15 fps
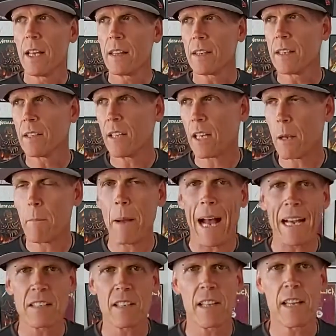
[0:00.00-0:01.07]
the
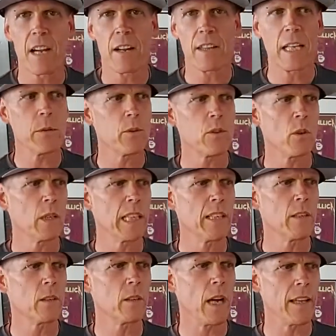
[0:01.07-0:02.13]
capacity there, I think
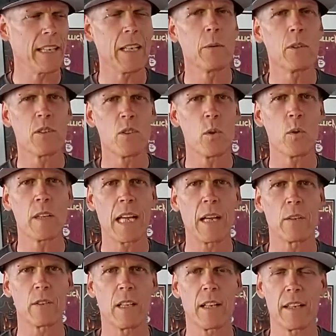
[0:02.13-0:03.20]
it was
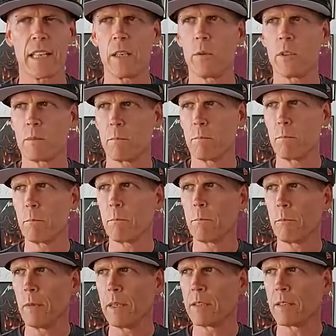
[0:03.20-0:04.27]
2,000. I think it was,
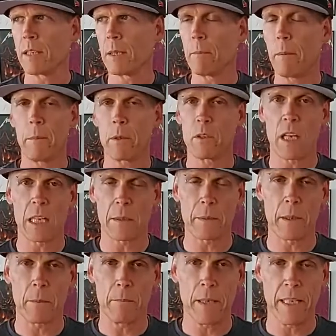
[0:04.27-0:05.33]
as people talked
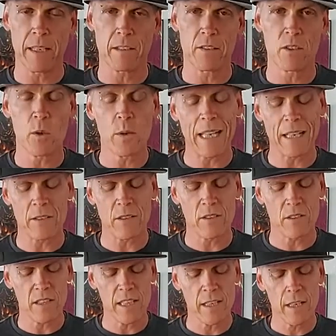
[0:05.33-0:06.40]
about, being a 2,000
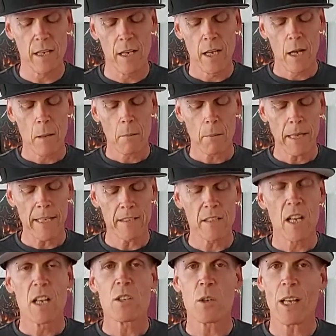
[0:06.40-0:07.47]
seat
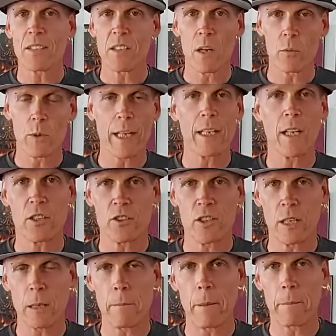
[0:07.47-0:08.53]
place. So I saw Red Hot
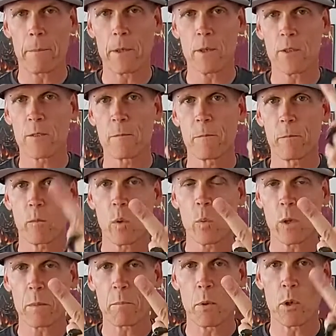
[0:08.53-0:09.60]
Chili Peppers
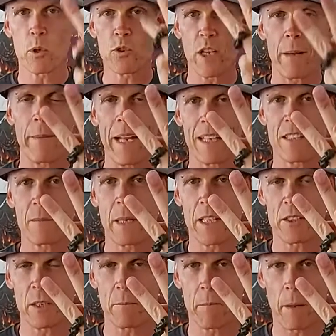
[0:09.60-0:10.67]
with Pearl Jam and
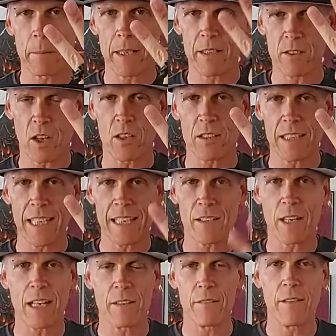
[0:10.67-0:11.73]
Smashing Pumpkins all
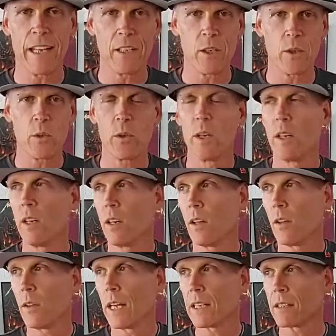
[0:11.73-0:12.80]
together at a venue
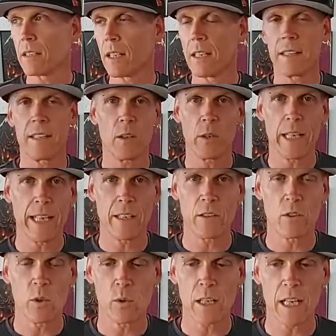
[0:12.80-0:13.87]
that only
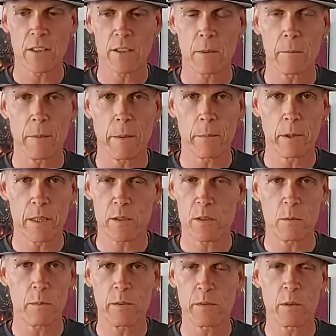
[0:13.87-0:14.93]
held 2,000 people. This
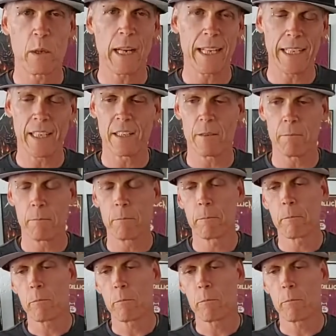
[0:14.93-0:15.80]
was before any of them